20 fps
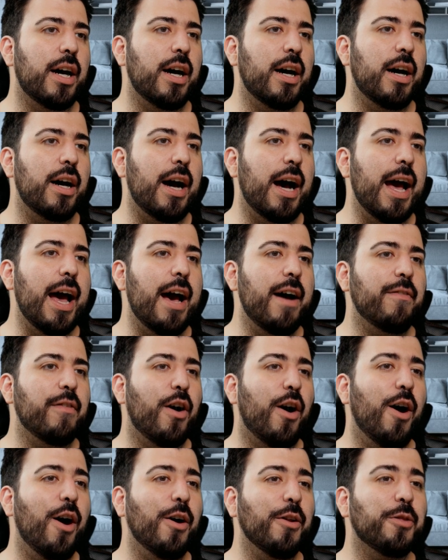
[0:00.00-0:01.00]
Uh, I have
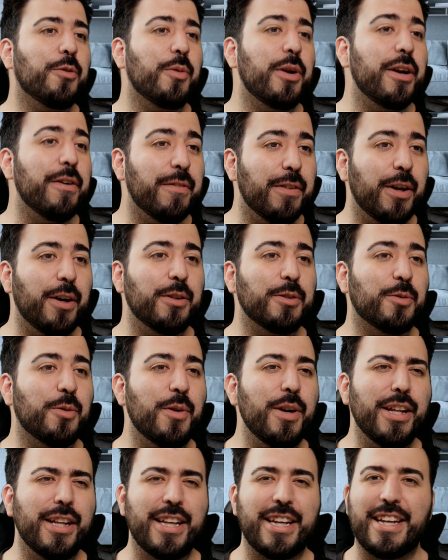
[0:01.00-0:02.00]
all three of those,
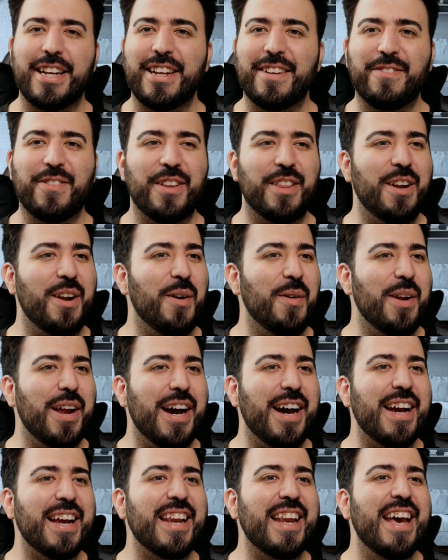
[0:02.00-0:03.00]
really, for the Note
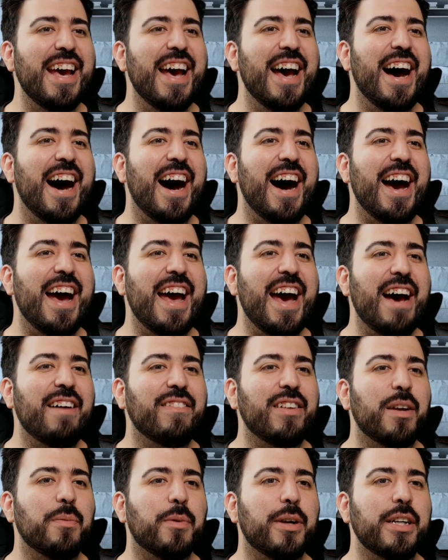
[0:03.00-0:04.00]
9. I
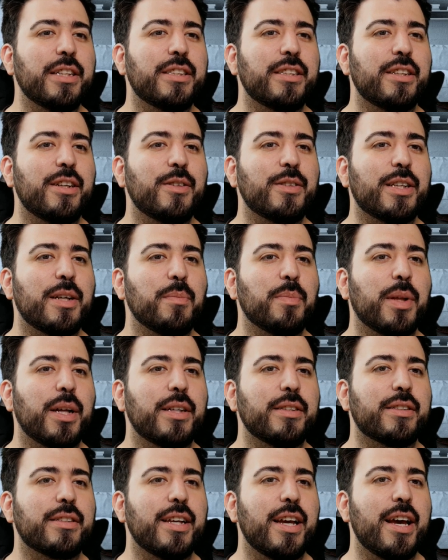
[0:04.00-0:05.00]
haven't upgraded to the Note 10
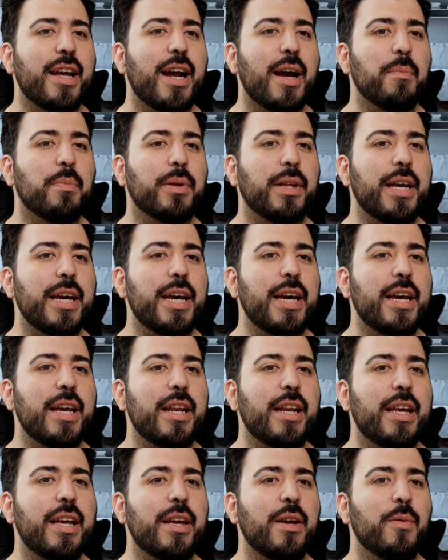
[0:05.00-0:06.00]
Plus yet. I
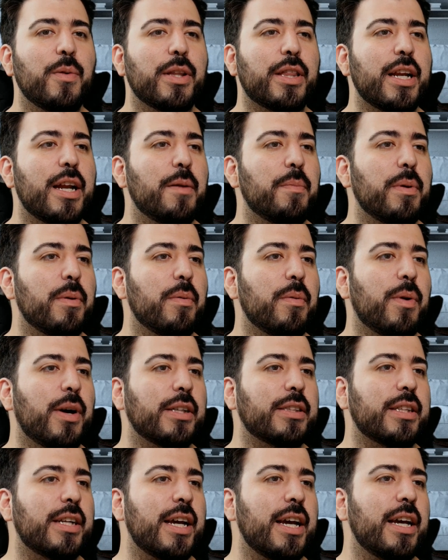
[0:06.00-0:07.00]
played it with it at
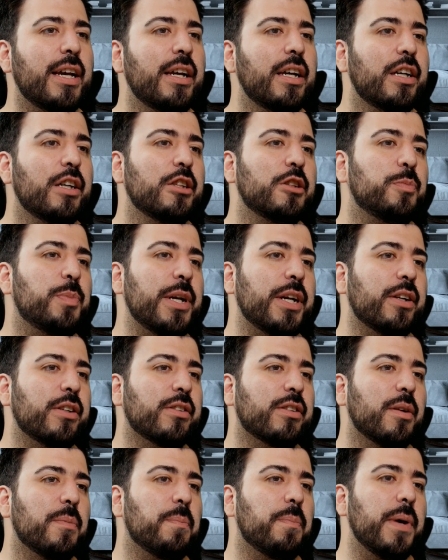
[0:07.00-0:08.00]
BBY today.
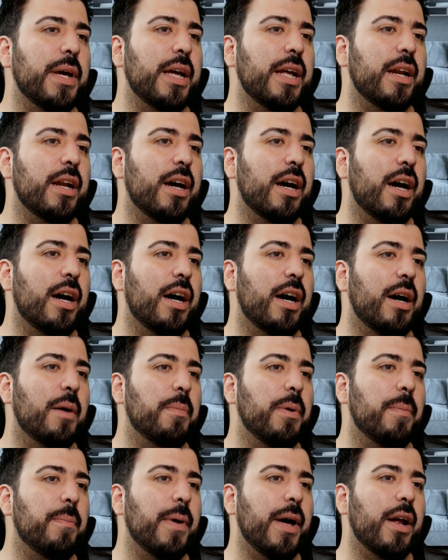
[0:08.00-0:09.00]
Speaker's a bit, uh,
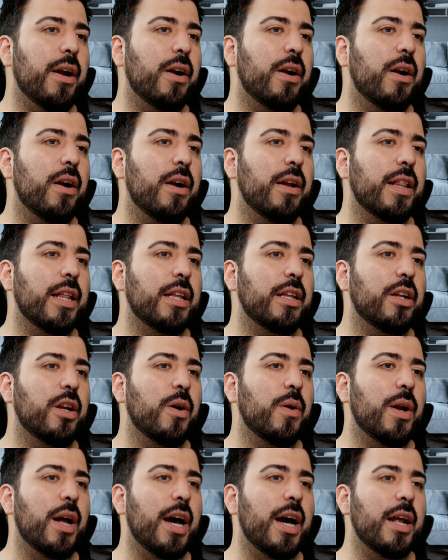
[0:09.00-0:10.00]
a bit better than the
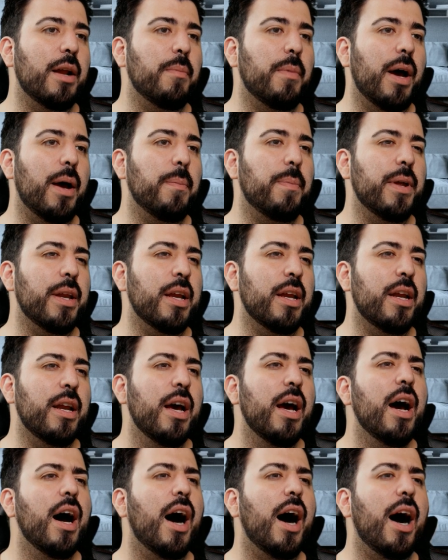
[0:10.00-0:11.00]
Note 9, in my opinion.
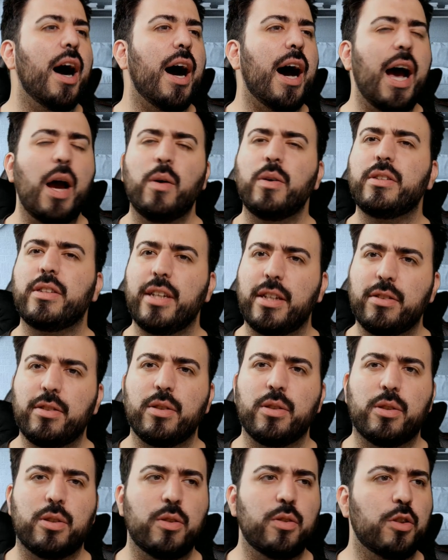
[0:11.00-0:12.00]
Uh, I would say
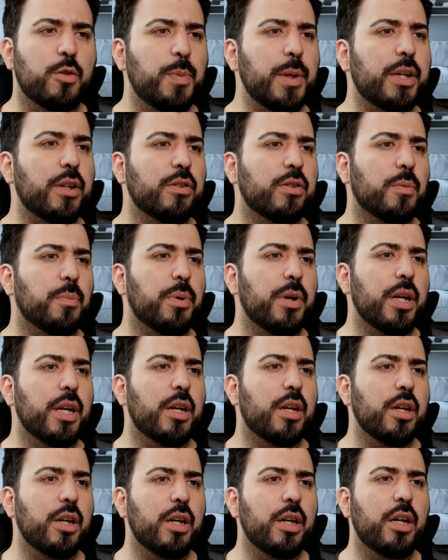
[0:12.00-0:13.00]
so too. Speakers are pretty
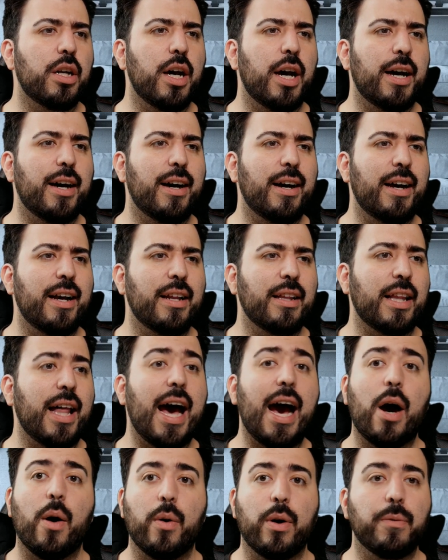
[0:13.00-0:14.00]
good uh, and
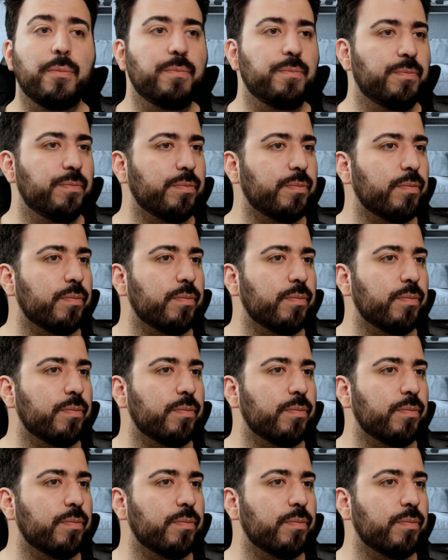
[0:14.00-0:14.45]
loud.